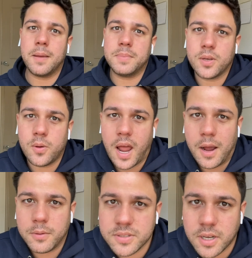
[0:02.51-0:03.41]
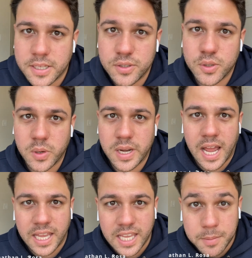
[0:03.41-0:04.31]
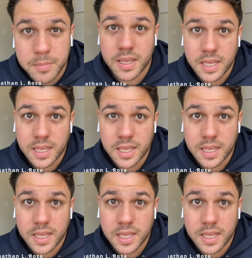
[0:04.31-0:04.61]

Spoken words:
episode I was talking to Naeem.